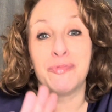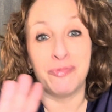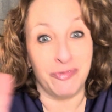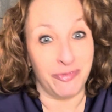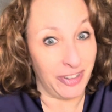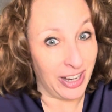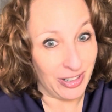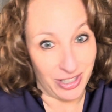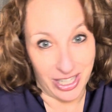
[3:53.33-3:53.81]

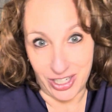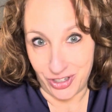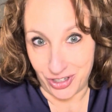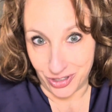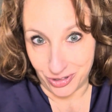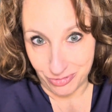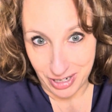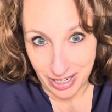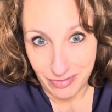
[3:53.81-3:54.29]

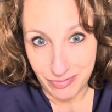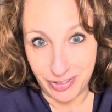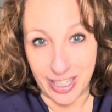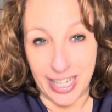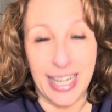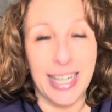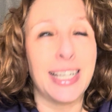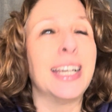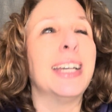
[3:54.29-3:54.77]
foundational red
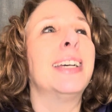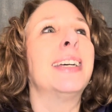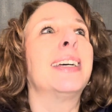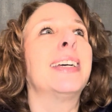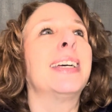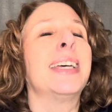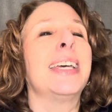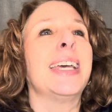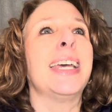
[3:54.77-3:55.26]
flag
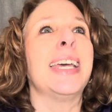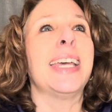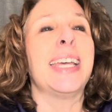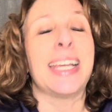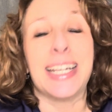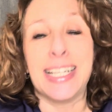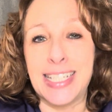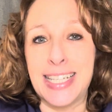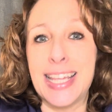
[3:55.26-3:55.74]

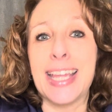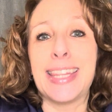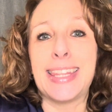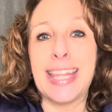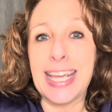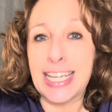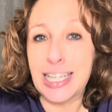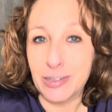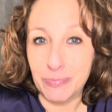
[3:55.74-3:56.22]
is that
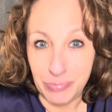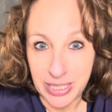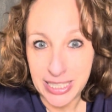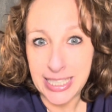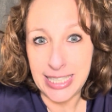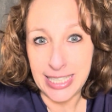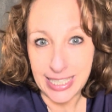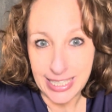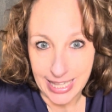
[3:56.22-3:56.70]
they
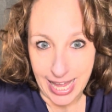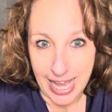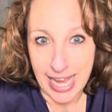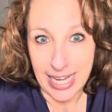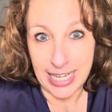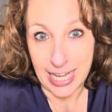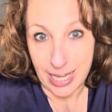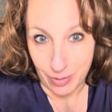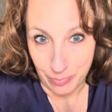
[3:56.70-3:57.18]
completely
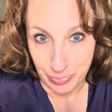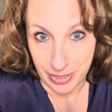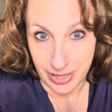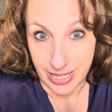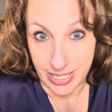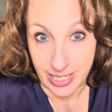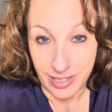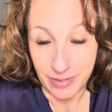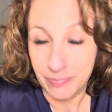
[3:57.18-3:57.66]
lack
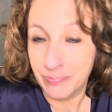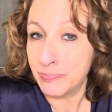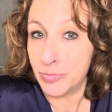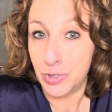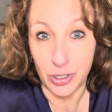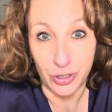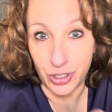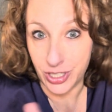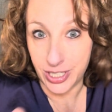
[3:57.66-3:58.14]
empathy.
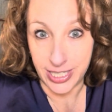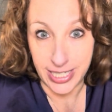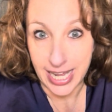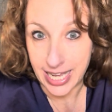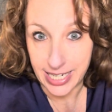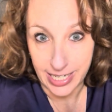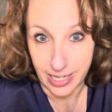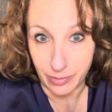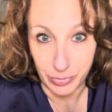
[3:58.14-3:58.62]
They're just
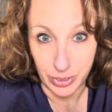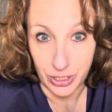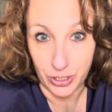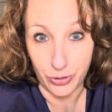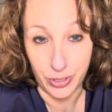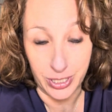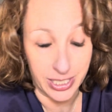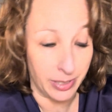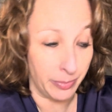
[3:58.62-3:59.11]
not able
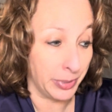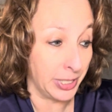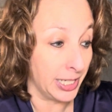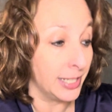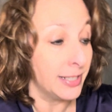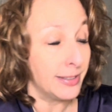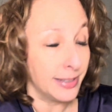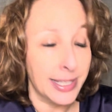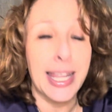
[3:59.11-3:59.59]
to exhibit
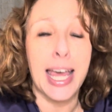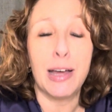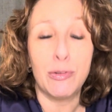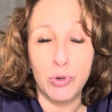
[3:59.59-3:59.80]
it. That